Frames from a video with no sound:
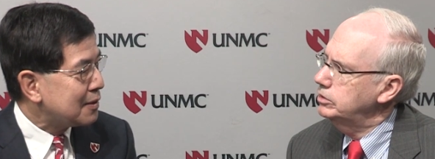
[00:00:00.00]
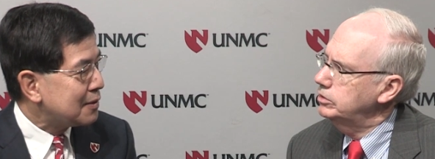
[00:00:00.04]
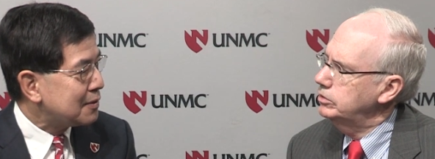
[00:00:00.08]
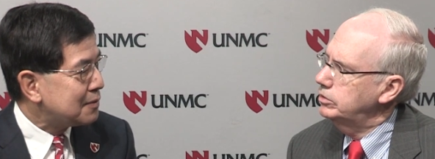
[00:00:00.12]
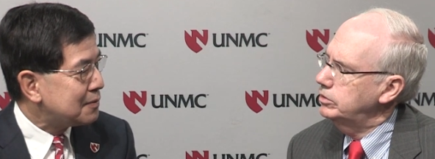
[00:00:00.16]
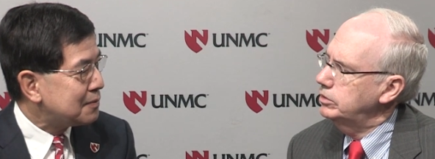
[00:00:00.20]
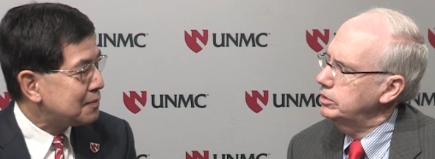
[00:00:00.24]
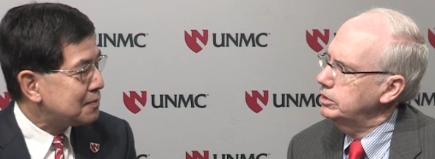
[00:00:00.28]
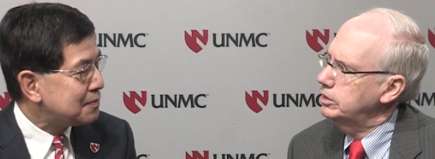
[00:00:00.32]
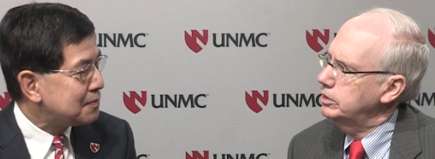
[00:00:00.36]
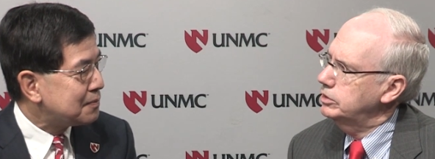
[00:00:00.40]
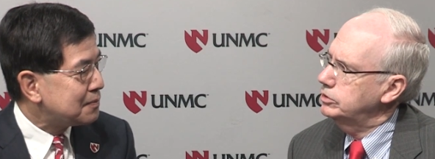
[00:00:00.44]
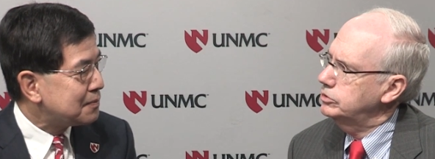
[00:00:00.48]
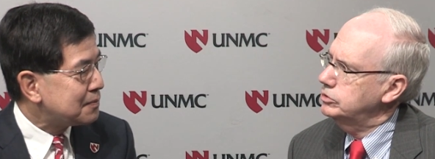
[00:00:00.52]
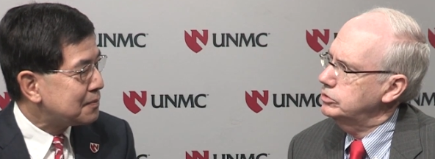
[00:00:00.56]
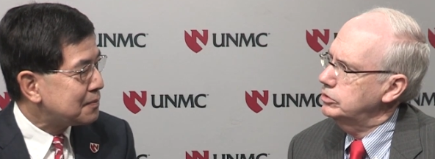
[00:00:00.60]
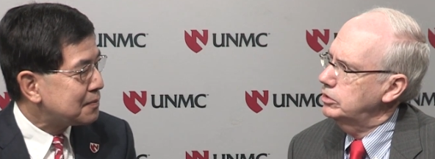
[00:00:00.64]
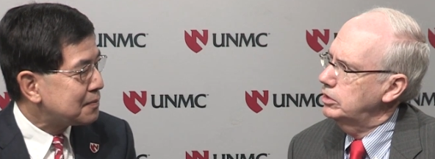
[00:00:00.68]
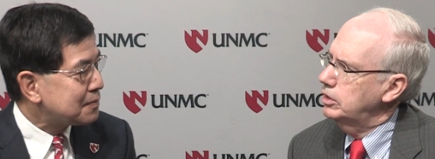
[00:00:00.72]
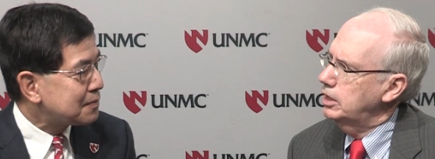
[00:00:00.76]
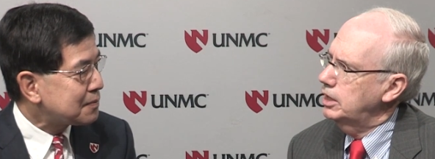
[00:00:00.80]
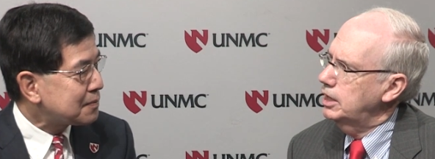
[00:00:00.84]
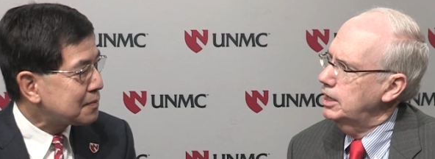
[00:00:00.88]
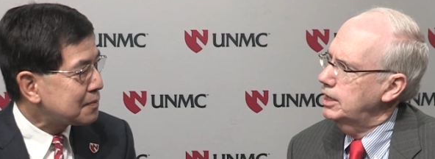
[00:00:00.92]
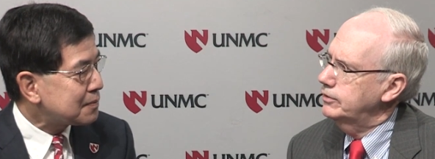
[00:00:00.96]
Speaker 1: Do you think it's
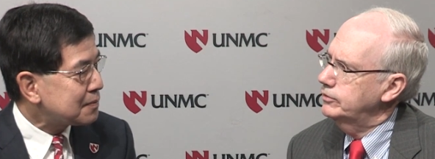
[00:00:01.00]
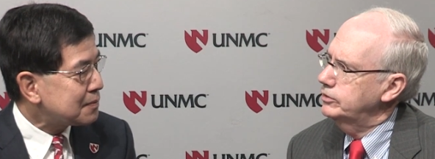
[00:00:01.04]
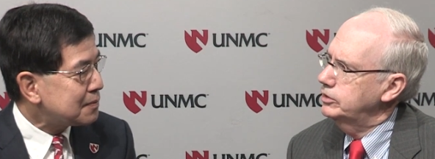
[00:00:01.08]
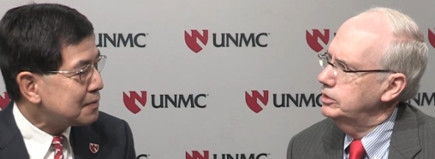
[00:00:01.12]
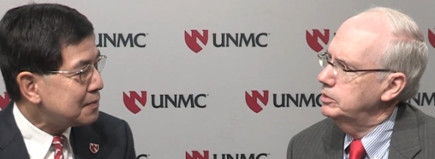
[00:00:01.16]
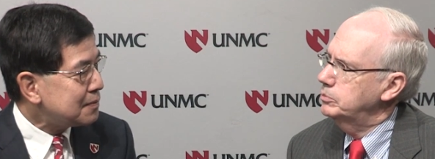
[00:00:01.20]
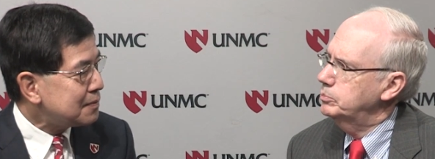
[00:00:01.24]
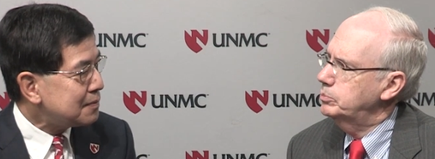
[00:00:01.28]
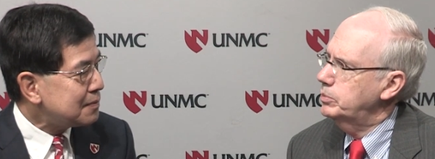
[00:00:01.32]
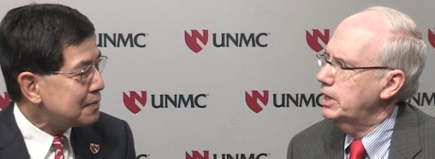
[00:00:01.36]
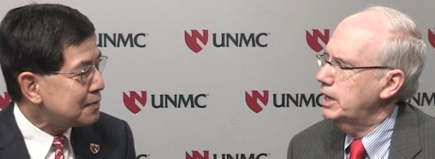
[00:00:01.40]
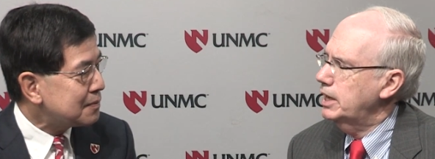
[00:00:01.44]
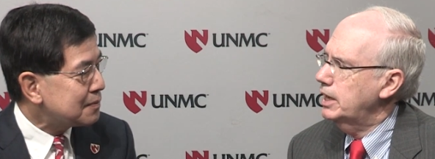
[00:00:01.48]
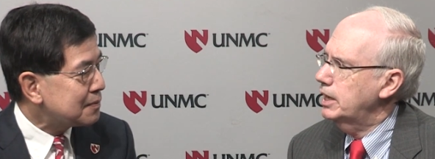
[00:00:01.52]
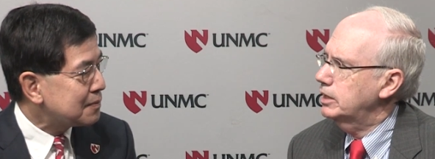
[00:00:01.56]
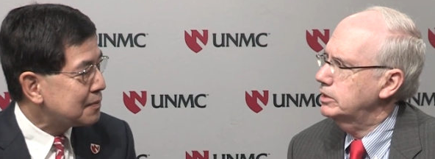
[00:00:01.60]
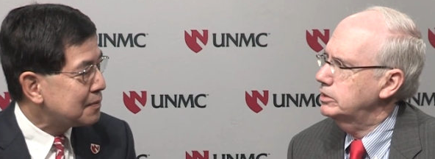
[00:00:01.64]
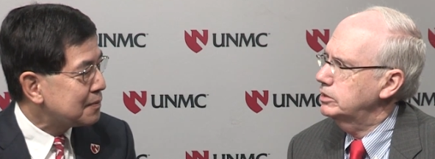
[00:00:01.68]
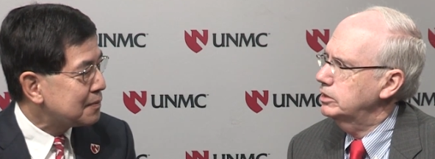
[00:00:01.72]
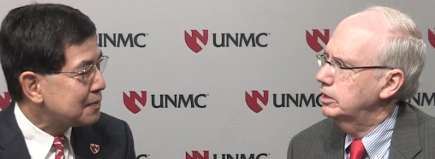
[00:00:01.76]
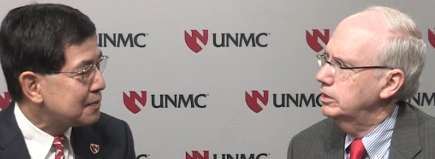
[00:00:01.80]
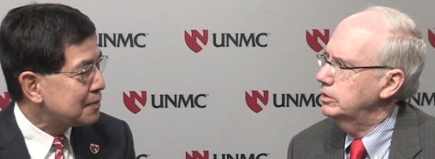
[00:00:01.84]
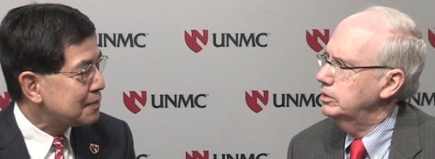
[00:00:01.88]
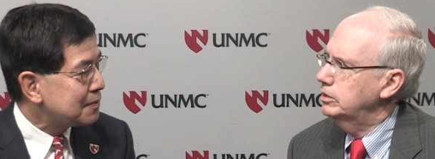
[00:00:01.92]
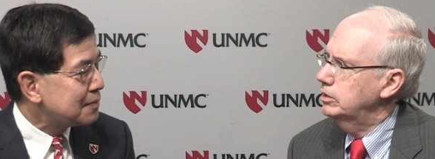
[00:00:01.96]
going to have an
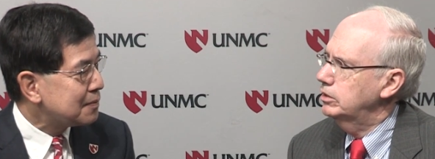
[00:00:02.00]
impact on